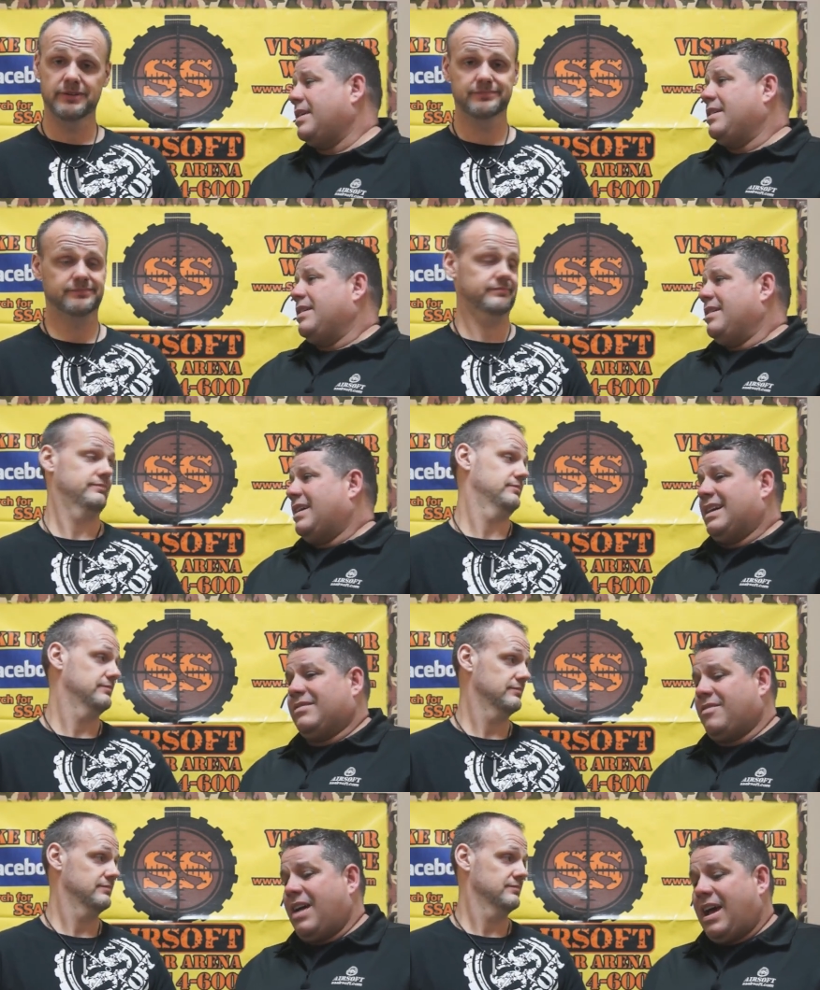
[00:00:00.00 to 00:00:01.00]
Speaker 1: agree. I
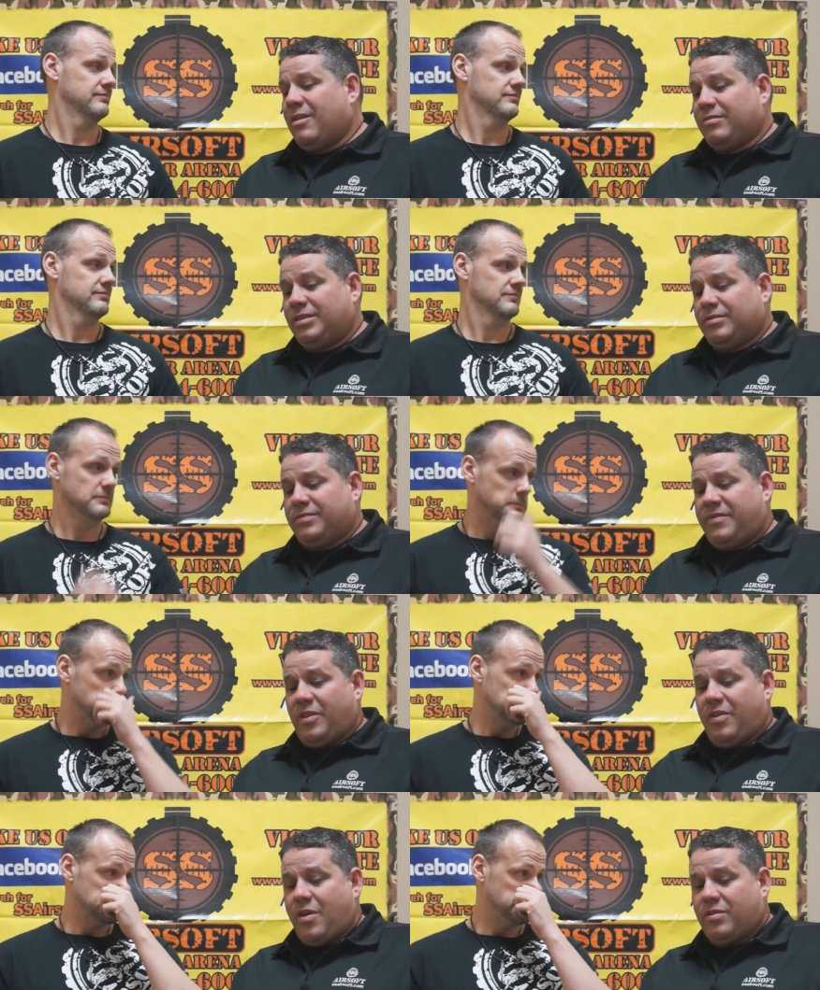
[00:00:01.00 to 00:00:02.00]
don't know how you
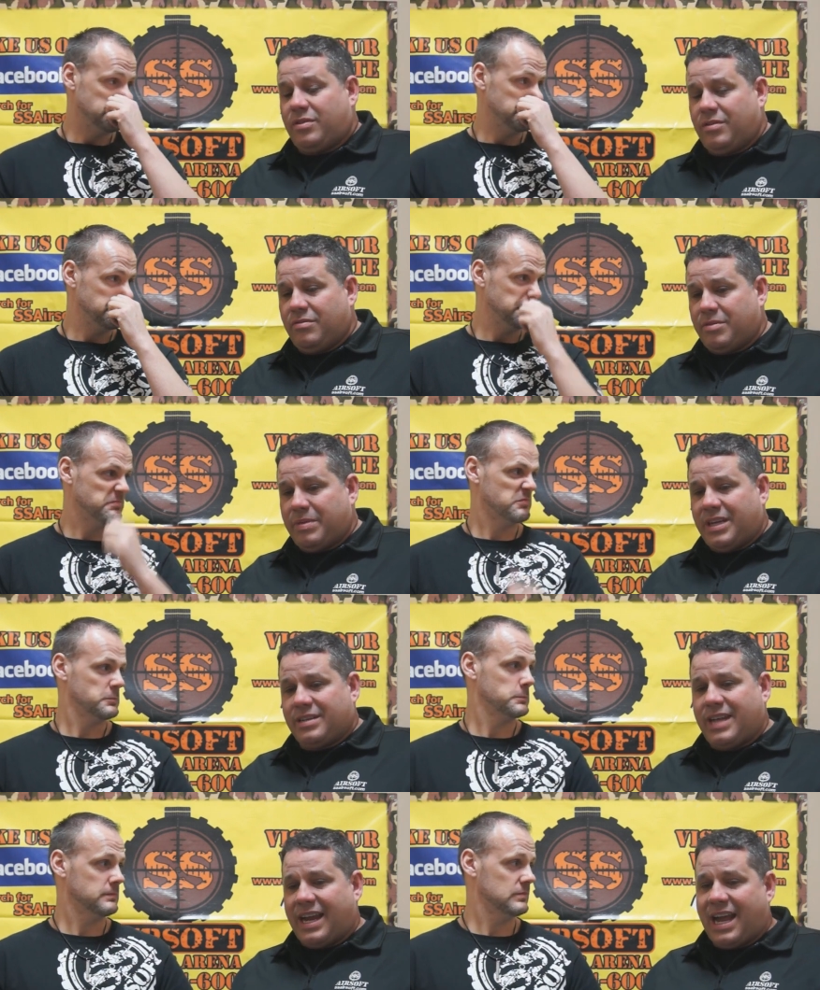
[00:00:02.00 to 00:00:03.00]
fill those shoes,
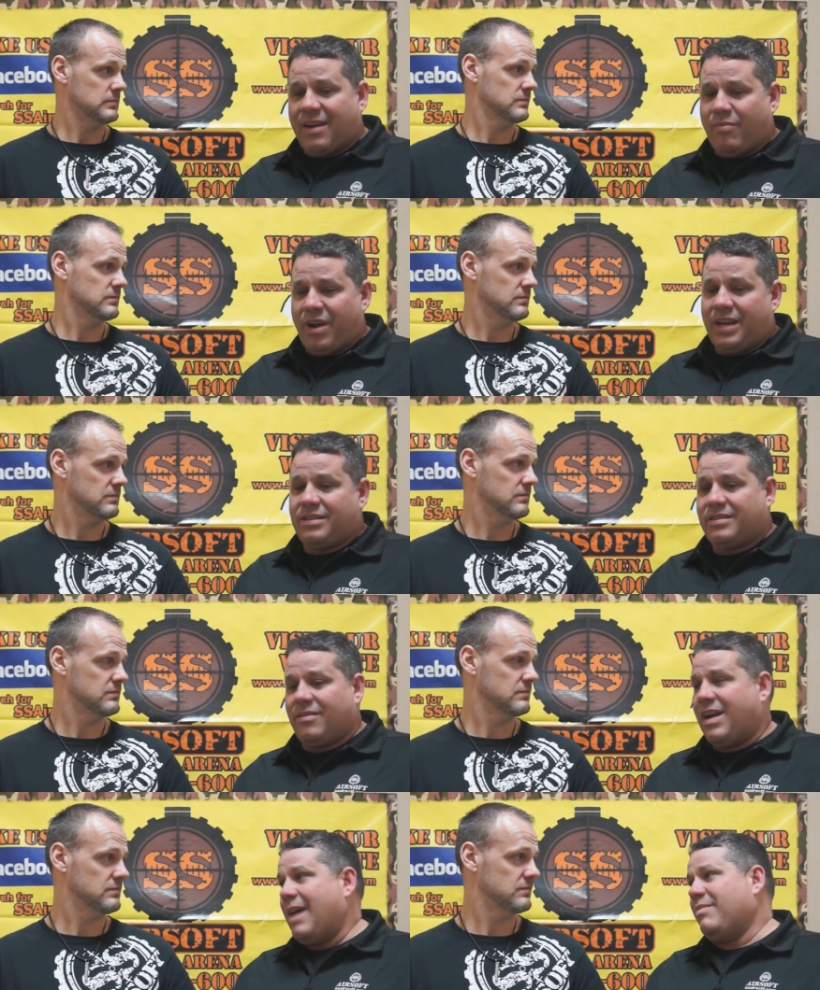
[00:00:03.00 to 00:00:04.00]
because that kind of brain just
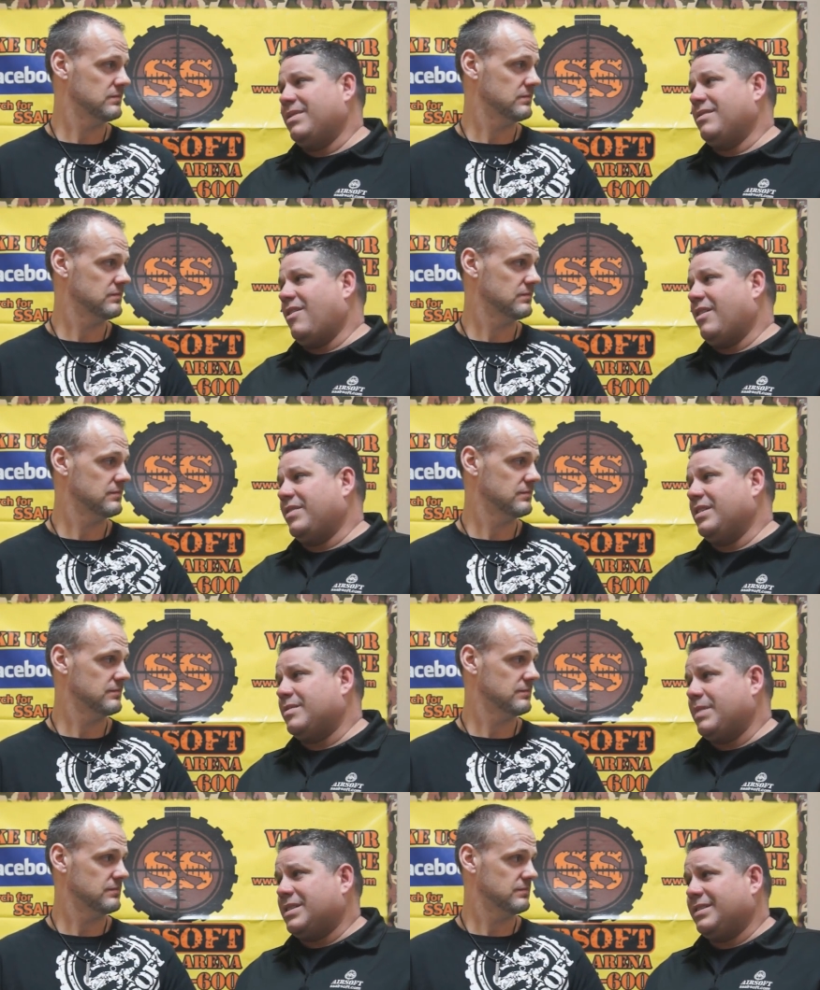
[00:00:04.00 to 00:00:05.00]
don't happen often,
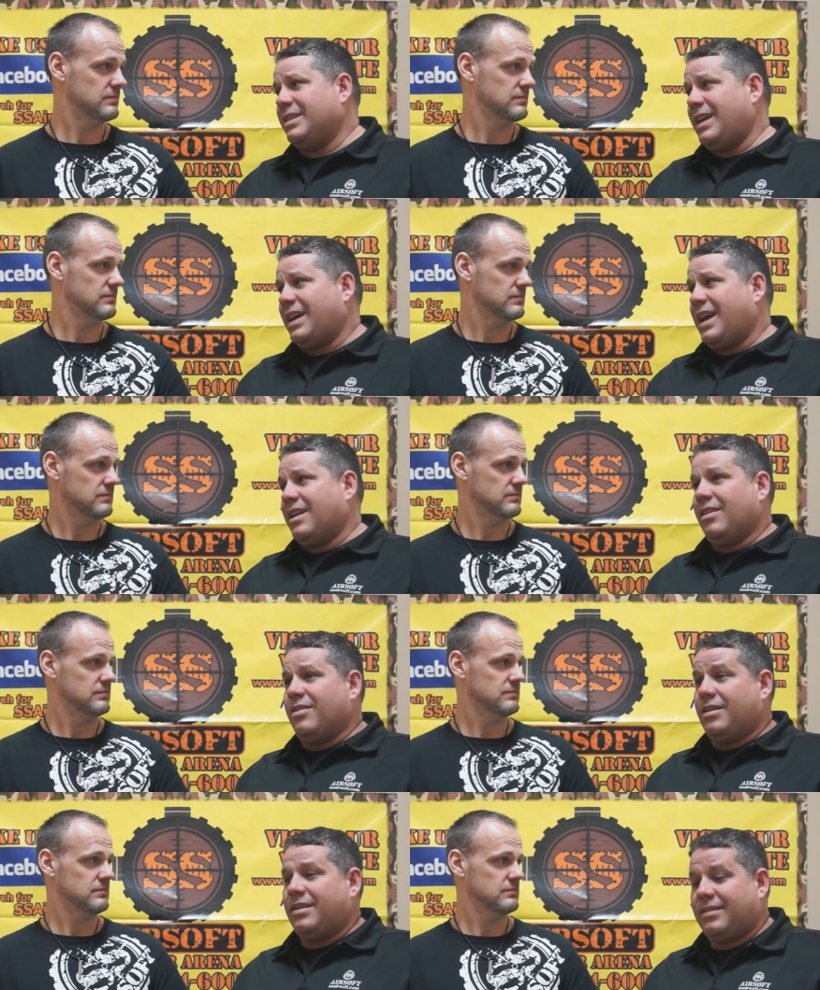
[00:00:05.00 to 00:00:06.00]
especially in that kind of
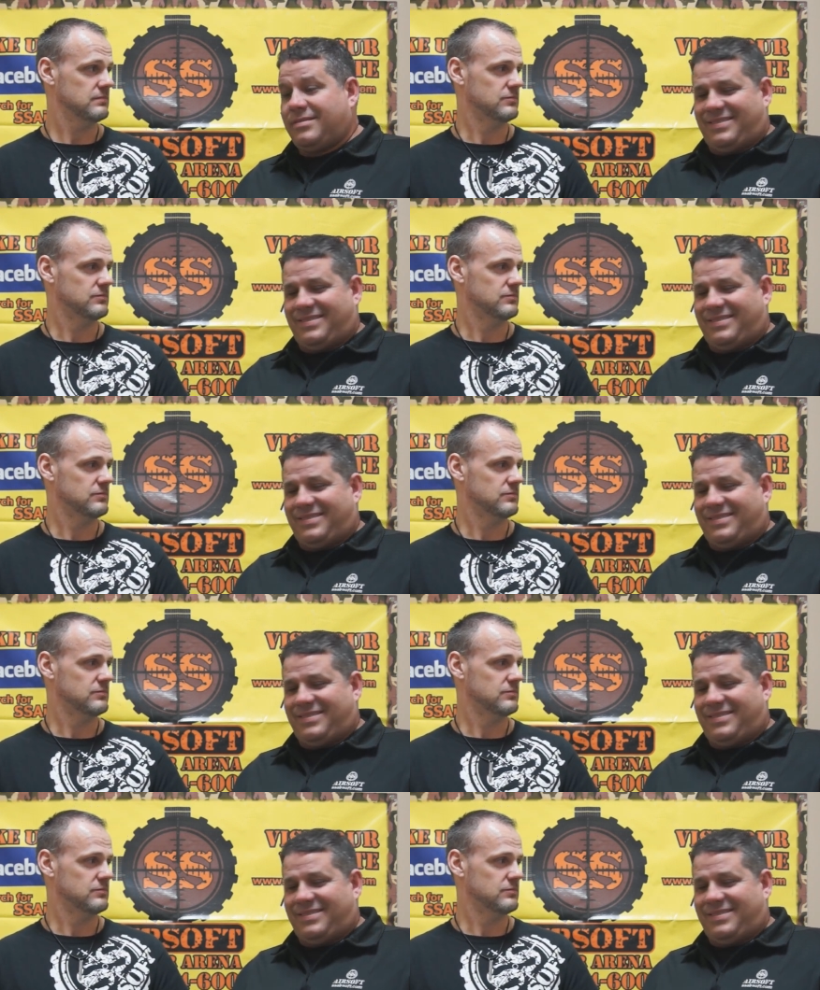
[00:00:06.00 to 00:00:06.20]
look.